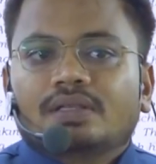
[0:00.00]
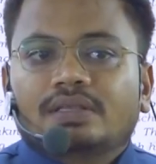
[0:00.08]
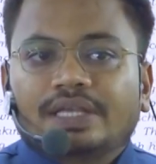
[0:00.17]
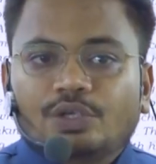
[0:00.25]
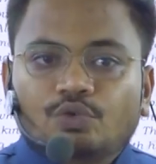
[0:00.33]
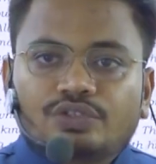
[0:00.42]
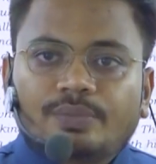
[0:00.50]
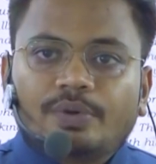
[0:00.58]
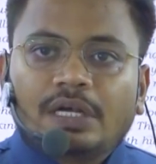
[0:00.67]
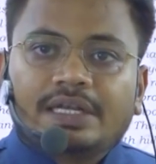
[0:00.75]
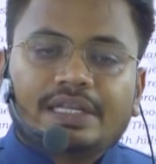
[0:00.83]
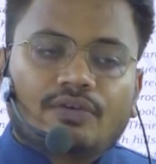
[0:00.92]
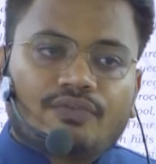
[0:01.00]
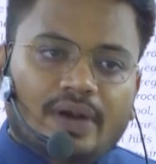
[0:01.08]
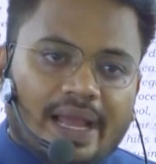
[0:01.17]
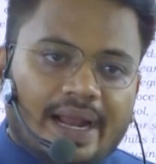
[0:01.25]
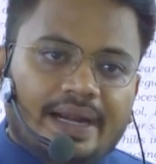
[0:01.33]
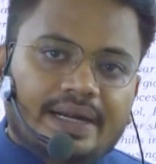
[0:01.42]
the usability of
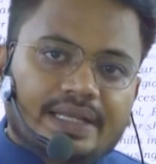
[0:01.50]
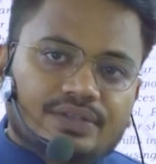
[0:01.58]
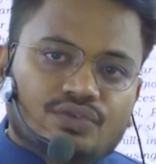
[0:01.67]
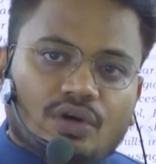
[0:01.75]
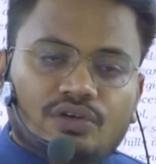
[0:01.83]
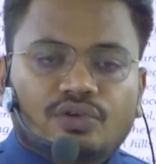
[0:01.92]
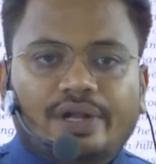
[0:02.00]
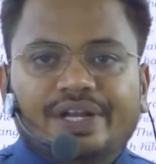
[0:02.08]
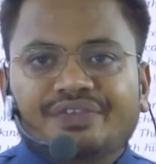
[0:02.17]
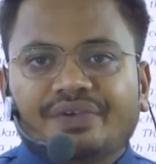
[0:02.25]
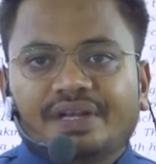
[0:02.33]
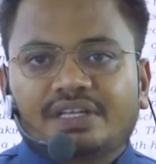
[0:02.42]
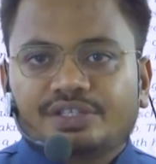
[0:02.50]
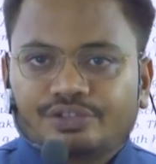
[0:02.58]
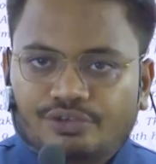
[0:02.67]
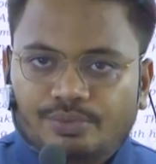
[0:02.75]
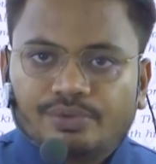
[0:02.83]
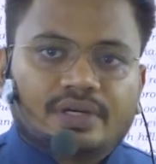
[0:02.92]
land is also unevenly
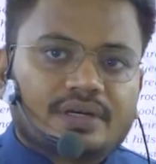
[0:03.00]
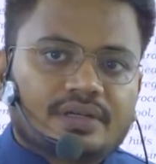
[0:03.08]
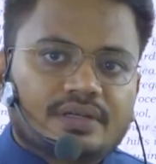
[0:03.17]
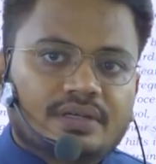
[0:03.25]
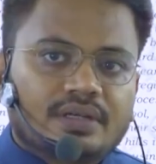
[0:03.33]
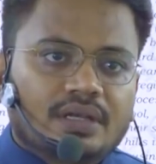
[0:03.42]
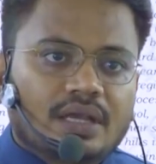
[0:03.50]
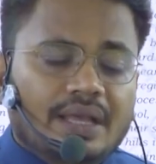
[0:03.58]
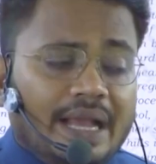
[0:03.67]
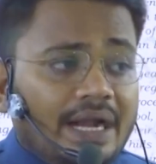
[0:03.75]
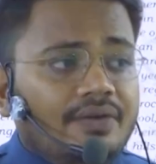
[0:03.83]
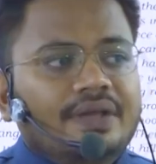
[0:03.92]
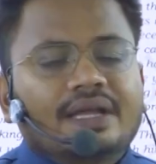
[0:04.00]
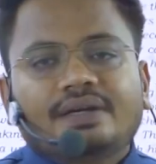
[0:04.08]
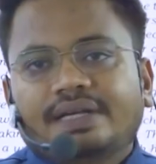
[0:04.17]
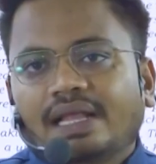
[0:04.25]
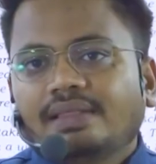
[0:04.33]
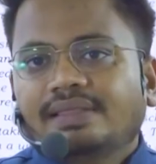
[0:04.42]
distributed. And we
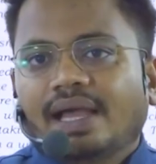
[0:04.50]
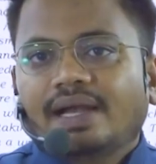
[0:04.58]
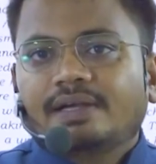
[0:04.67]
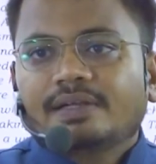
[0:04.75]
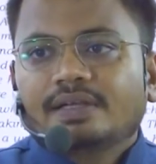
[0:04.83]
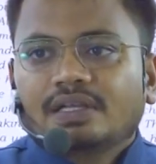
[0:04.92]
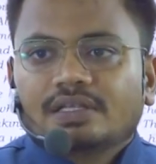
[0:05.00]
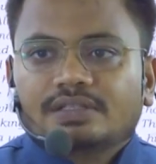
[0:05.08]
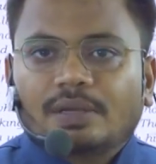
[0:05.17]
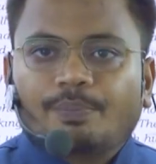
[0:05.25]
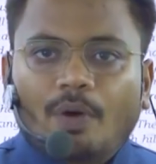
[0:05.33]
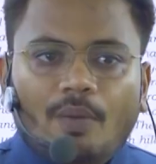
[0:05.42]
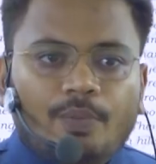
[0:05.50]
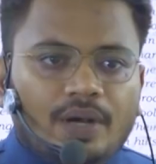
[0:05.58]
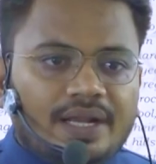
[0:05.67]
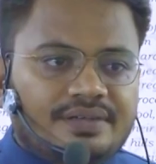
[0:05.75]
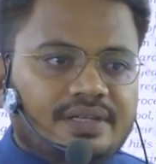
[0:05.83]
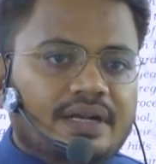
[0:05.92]
can tell that the
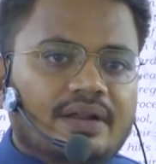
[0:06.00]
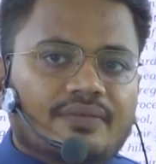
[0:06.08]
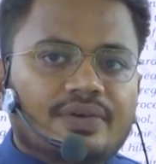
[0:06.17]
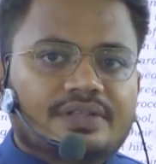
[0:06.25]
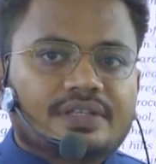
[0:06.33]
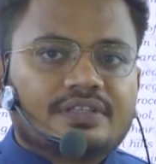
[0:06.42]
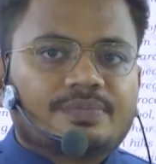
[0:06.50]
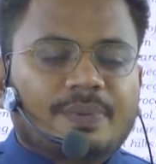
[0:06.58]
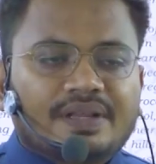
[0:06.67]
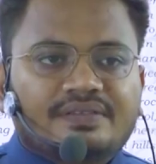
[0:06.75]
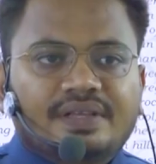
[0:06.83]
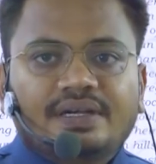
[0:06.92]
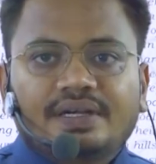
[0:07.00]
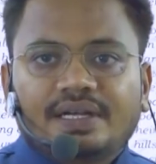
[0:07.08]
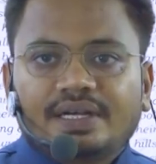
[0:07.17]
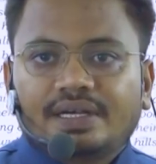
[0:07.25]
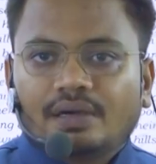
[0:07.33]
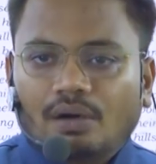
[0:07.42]
population which is
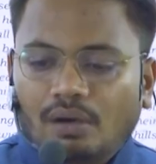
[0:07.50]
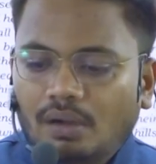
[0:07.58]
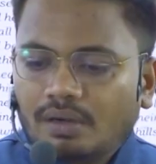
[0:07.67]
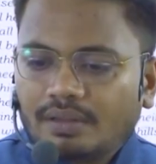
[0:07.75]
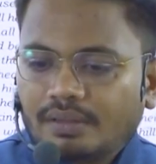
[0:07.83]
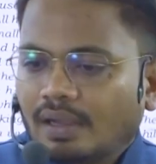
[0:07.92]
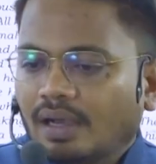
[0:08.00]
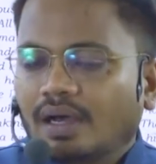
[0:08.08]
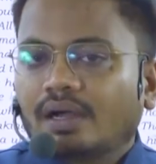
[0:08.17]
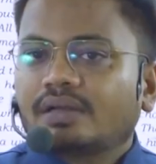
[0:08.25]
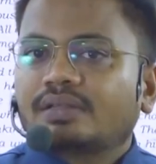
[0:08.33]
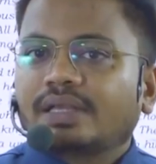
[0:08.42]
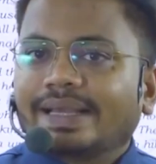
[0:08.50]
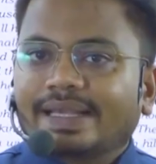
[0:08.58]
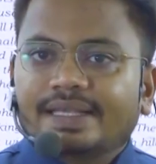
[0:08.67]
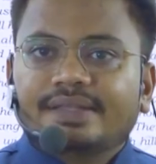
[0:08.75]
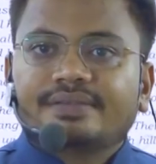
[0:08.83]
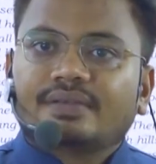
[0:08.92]
presented on the earth
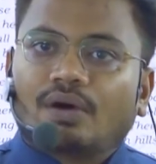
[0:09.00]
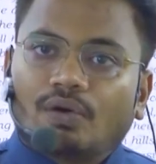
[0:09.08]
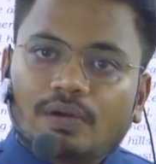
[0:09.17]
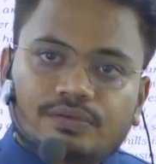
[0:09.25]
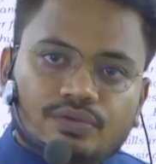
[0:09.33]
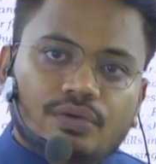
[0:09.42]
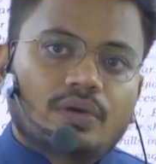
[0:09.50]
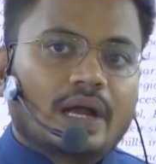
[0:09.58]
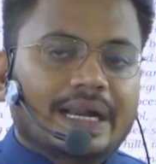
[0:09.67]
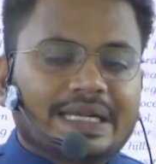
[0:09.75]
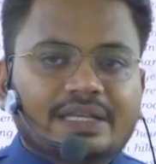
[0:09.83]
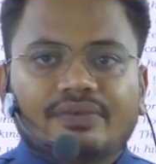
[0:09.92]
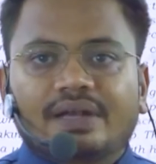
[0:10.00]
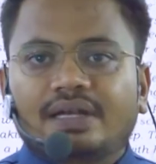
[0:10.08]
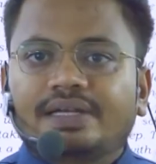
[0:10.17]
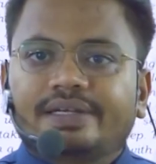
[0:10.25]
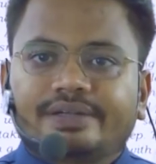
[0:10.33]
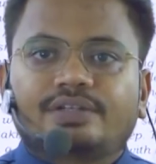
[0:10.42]
is also
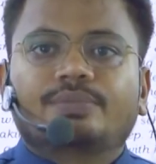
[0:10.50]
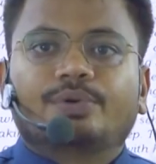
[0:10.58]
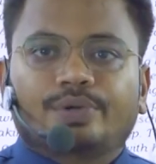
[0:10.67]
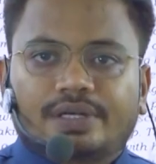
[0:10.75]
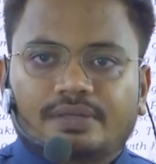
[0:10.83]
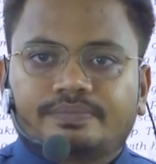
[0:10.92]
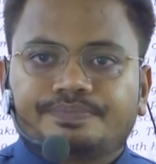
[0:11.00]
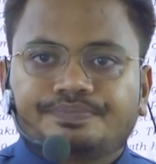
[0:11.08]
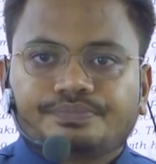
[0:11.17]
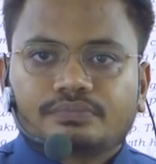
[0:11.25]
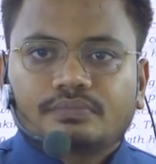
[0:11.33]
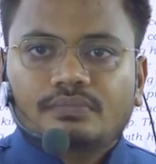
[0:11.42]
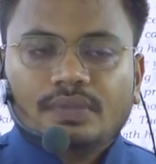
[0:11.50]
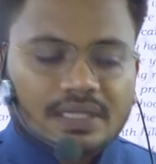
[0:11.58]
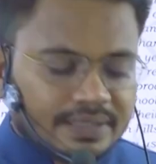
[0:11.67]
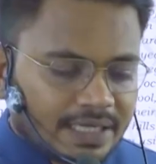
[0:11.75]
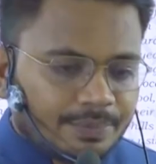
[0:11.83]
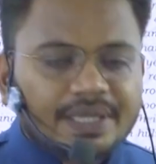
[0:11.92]
unevenly distributed.
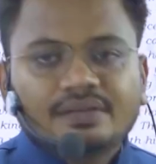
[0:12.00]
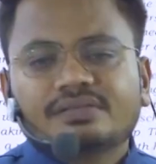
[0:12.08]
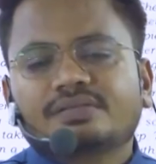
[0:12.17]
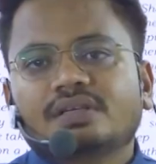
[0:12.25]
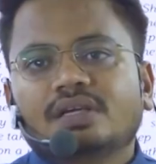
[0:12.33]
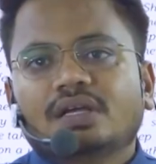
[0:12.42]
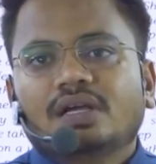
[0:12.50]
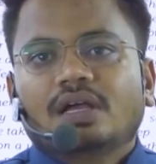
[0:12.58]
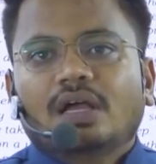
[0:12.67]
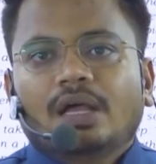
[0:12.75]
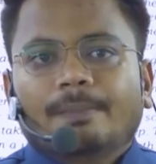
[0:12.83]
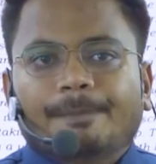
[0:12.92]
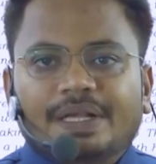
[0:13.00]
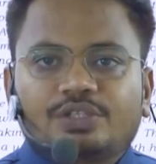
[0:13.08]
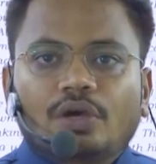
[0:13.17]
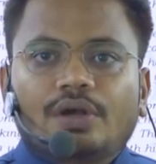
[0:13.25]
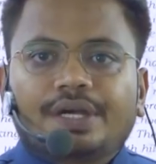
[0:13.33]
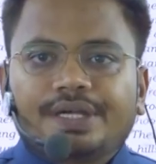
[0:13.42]
That means
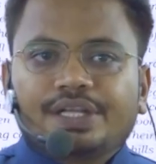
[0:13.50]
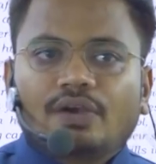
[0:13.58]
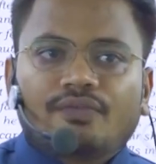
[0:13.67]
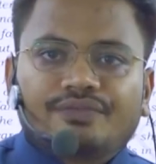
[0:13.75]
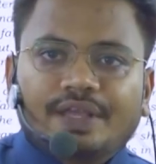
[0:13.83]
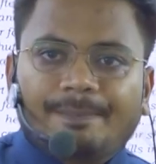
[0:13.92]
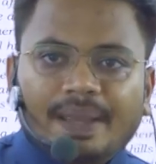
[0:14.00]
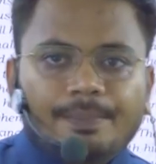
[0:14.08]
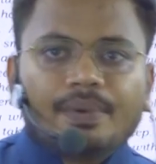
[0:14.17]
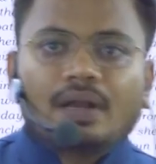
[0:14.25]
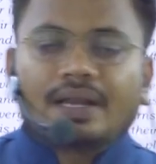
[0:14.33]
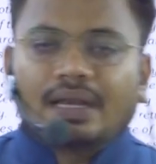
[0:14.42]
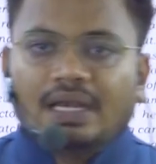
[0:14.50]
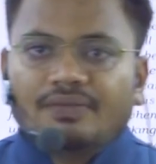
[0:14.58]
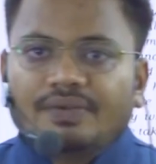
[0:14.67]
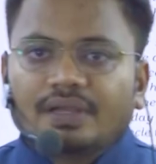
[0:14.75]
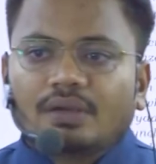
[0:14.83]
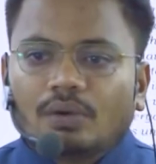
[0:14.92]
majority of the people are
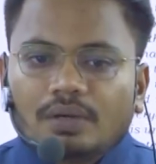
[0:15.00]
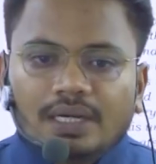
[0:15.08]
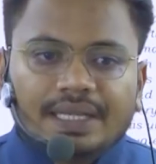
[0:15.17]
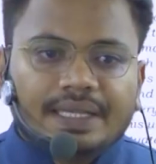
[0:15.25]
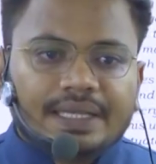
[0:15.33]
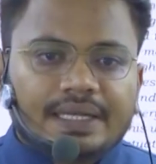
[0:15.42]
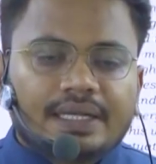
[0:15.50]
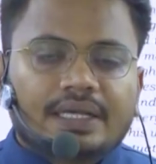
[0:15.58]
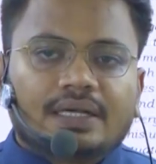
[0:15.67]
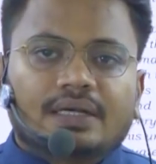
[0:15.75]
living only in